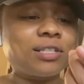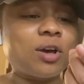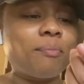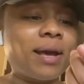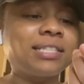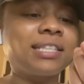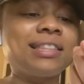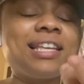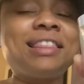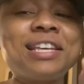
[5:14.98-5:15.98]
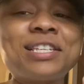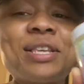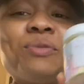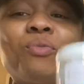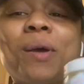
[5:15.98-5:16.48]
So basically, this
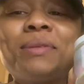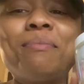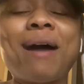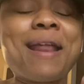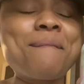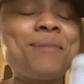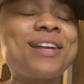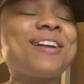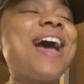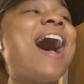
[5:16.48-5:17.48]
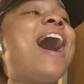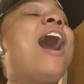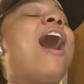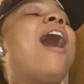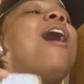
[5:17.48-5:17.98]
is whipped body butter.
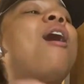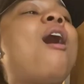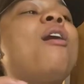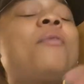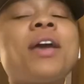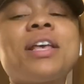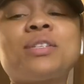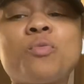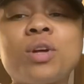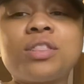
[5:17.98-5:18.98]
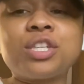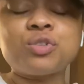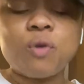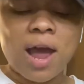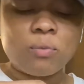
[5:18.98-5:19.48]
I always want to
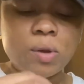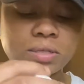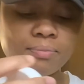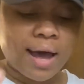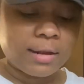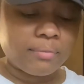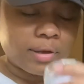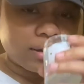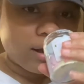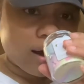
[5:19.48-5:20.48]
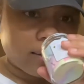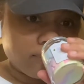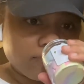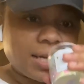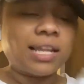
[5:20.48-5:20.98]
try whipped body butter, y'all.
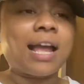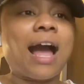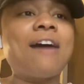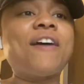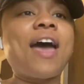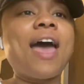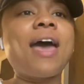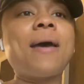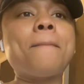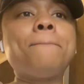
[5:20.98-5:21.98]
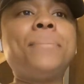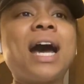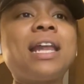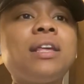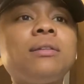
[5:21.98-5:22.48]
Like I've had
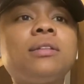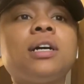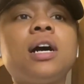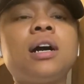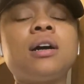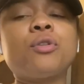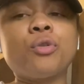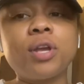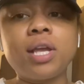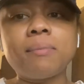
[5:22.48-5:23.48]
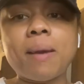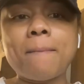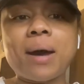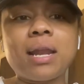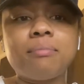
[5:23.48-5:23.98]
body uh, cream
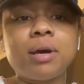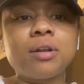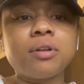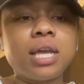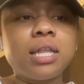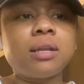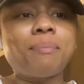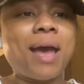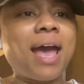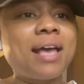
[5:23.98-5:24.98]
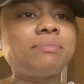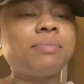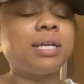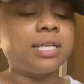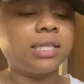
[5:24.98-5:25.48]
and body butter in the past,
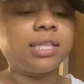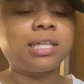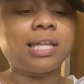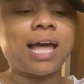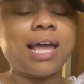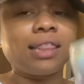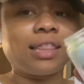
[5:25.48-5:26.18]
but nothing like